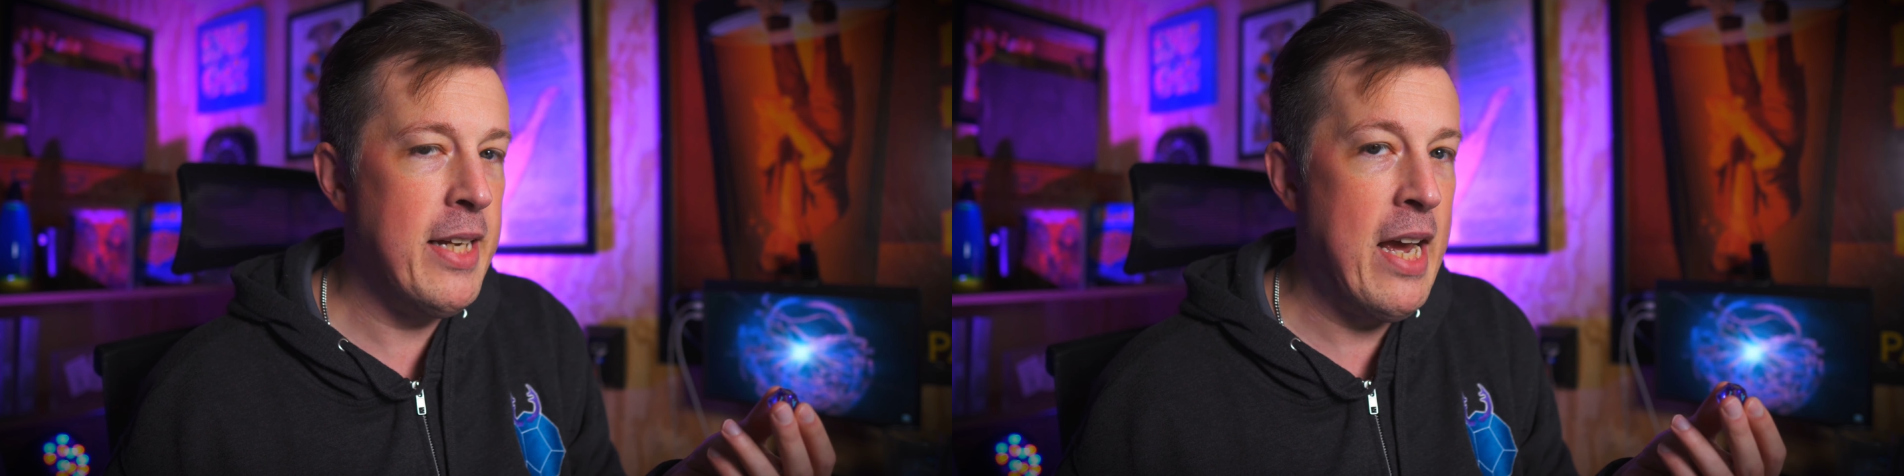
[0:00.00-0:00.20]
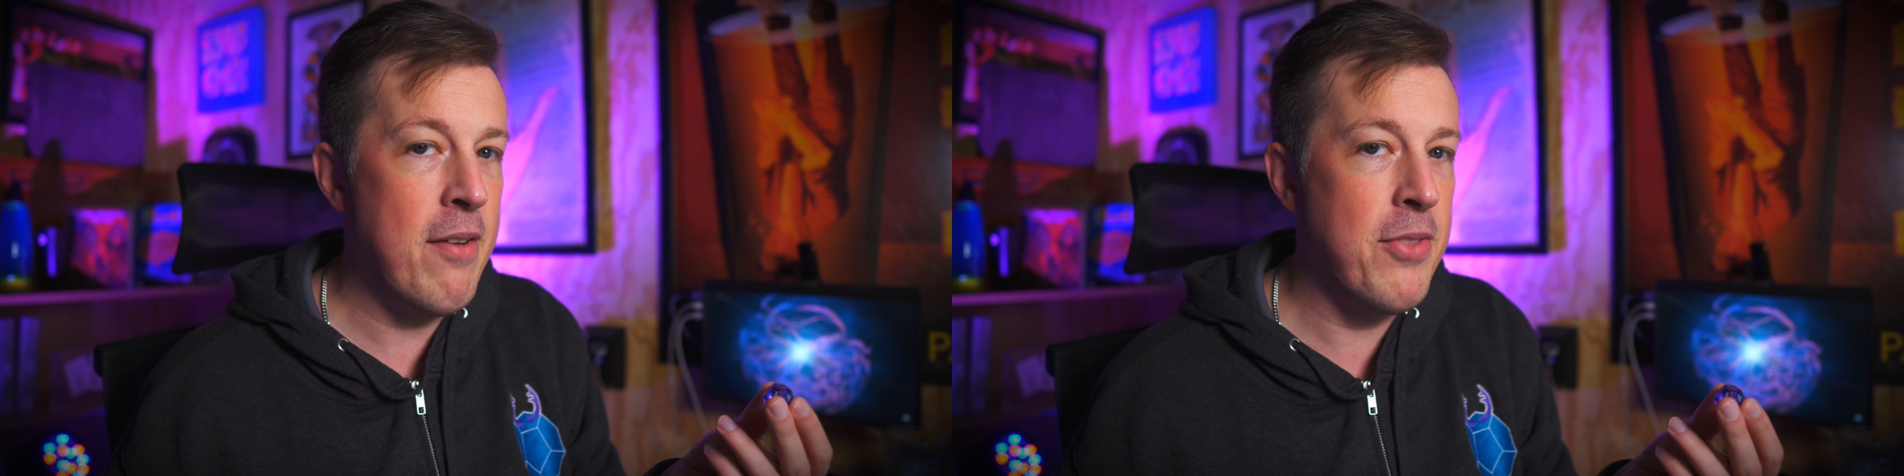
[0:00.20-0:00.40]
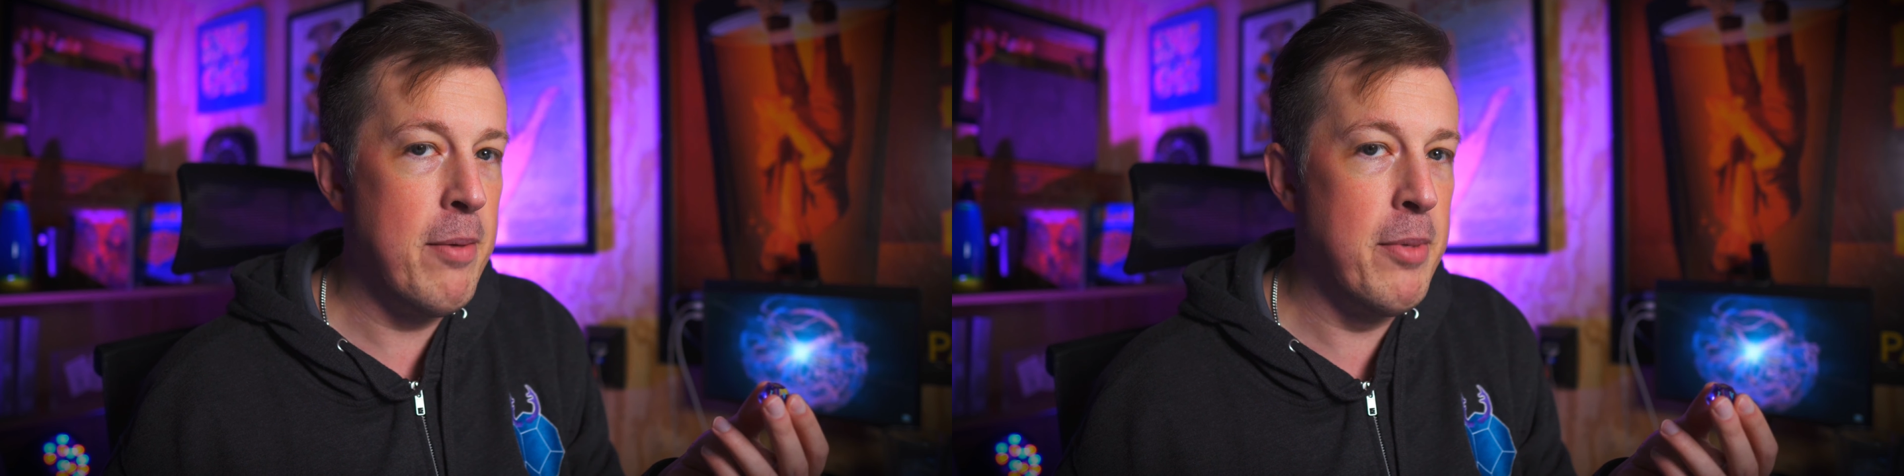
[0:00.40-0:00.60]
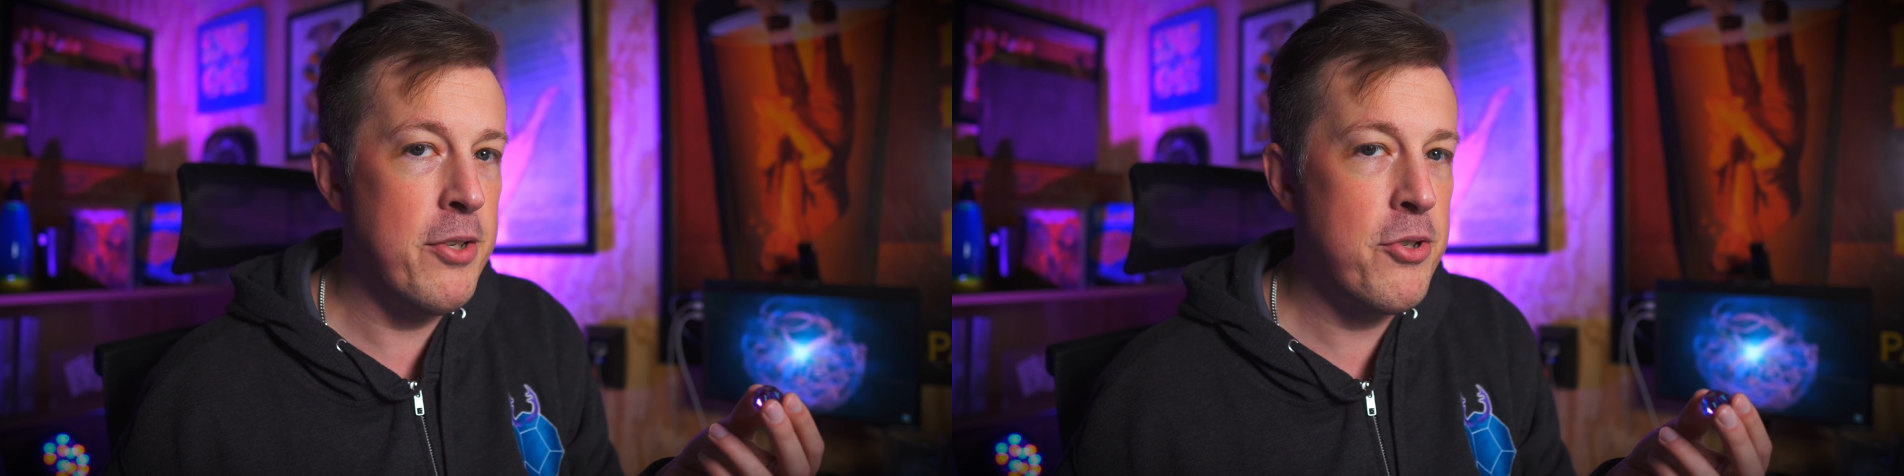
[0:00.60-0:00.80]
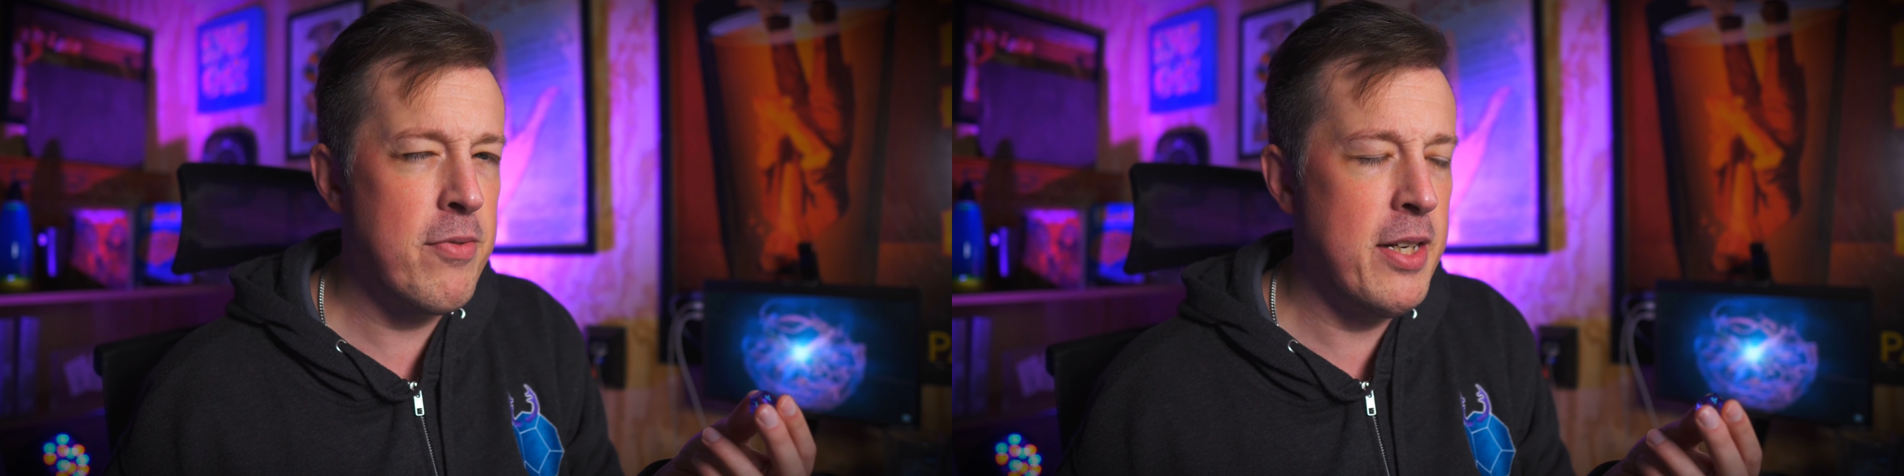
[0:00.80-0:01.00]
half that
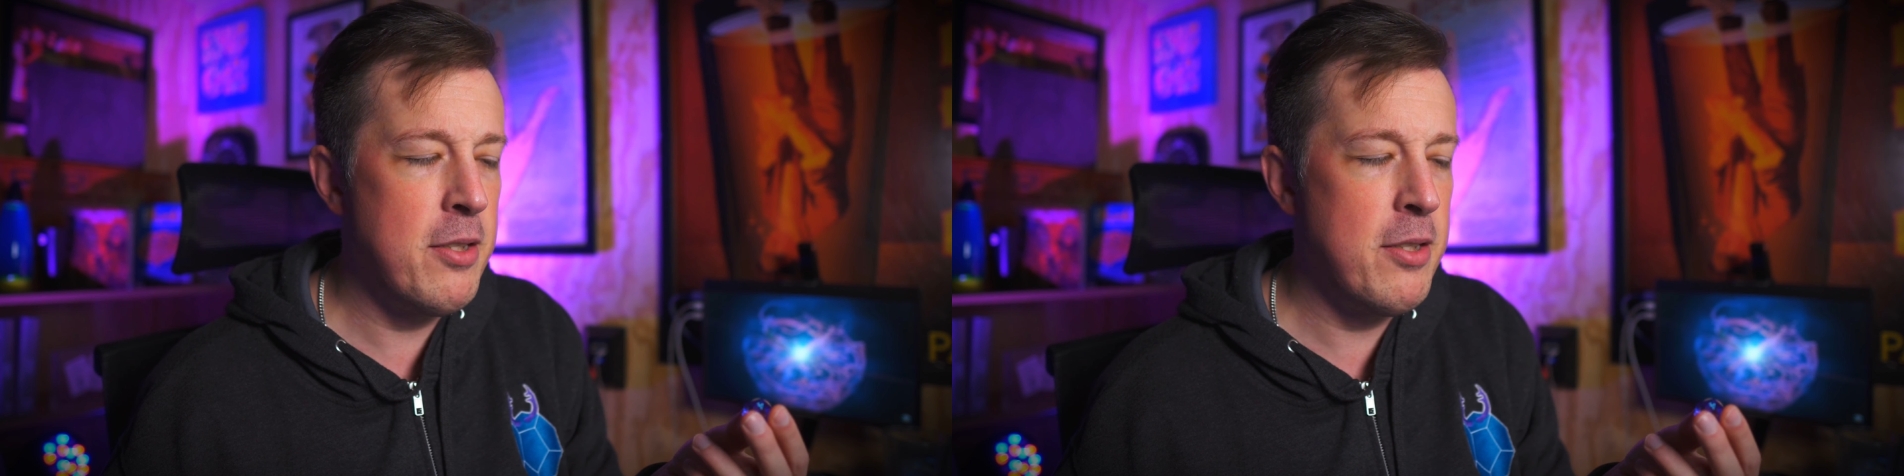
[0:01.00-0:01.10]
much, right?